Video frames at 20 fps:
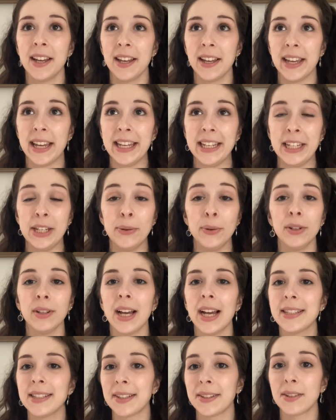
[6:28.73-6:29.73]
it
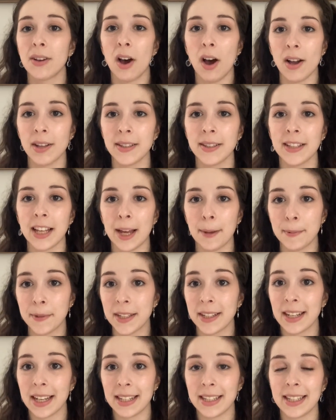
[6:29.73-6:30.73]
utilizes concepts
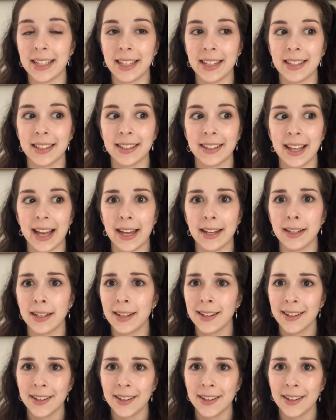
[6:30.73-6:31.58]
and ideas that